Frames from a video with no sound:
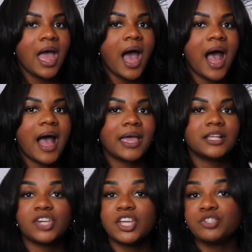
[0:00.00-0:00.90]
I
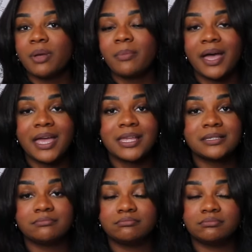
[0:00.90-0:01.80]
change my
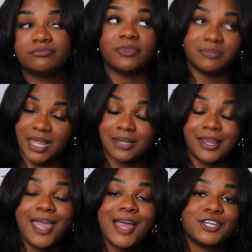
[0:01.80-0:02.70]
mind from day to
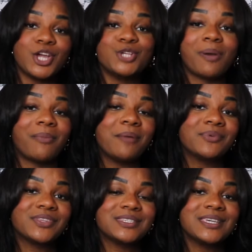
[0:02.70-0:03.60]
day. I change my mind
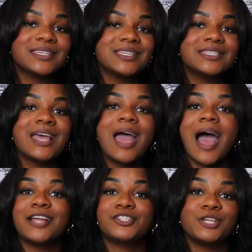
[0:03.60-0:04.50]
with the seasons.
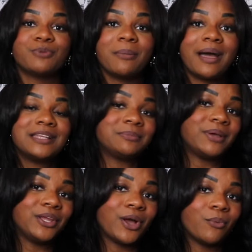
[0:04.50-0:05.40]
I change my mind
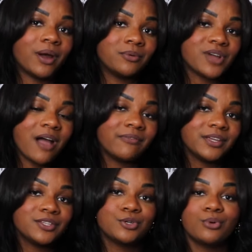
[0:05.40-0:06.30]
depending on where I'm
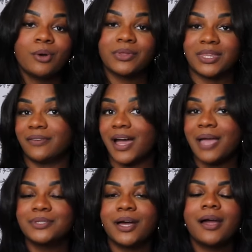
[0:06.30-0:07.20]
traveling to or what the
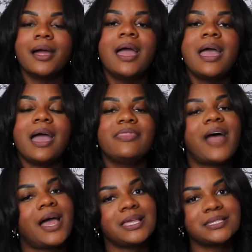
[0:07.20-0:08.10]
vibes are, and
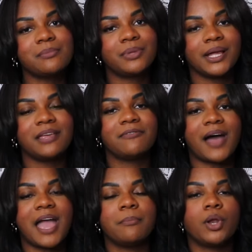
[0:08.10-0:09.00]
that is completely
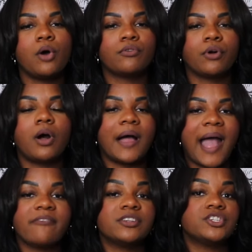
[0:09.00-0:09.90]
fine. But overall, I
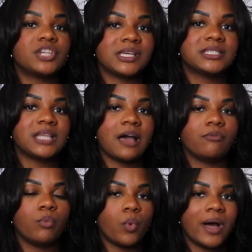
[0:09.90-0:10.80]
have a gist of
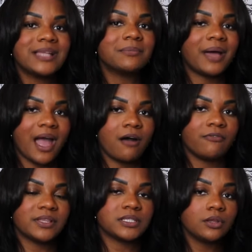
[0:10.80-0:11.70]
what my
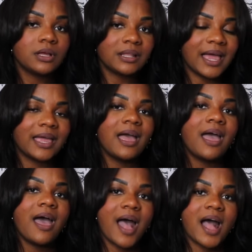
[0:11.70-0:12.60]
outfits look like
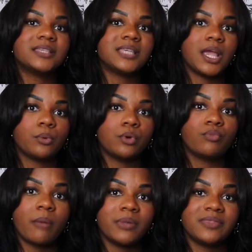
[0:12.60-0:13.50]
as a grown
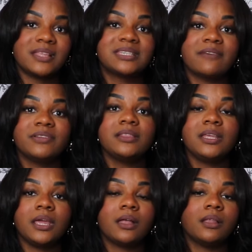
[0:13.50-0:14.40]
woman. That's definitely
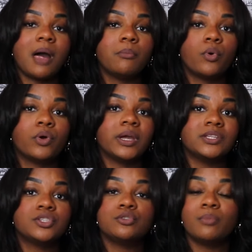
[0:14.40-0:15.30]
leaning a lot more
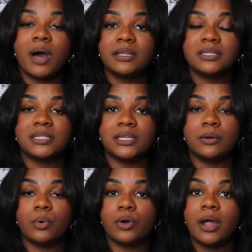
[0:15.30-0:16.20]
into modesty
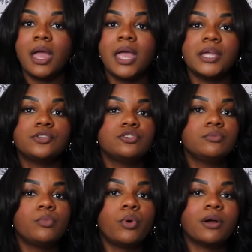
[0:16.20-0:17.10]
or into
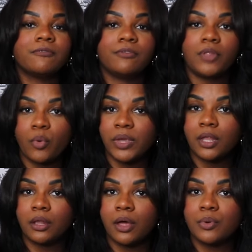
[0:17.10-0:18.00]
more flowy
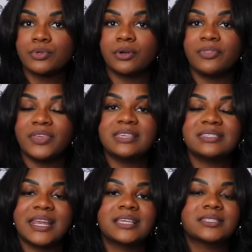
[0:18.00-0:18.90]
clothes or things
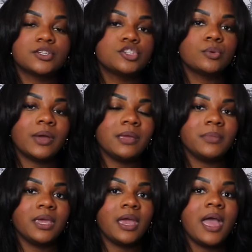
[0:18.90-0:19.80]
that accentuate
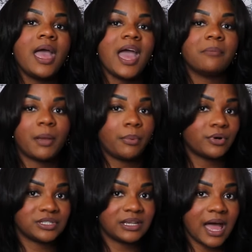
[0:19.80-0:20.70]
me and my
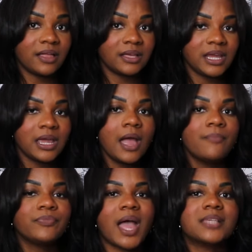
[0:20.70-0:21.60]
personality,
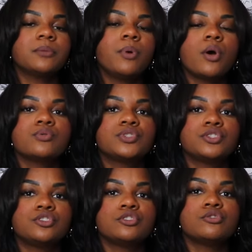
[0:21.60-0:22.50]
as
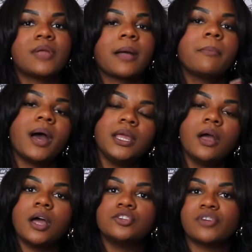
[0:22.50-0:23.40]
opposed to like
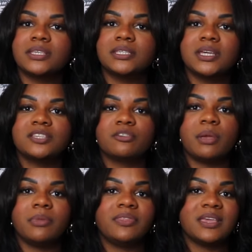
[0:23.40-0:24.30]
bodycon dresses or
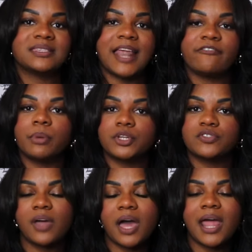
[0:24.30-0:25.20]
maybe things that have a bunch
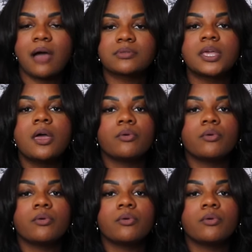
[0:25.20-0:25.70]
of cutouts.